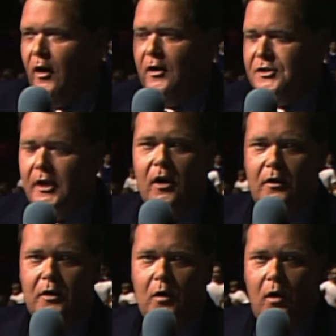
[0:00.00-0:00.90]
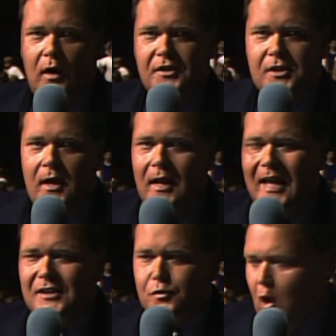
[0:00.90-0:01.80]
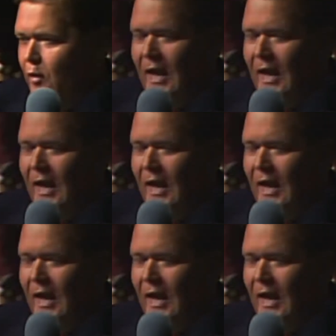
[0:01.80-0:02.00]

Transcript: here on New Orleans. Let's roll that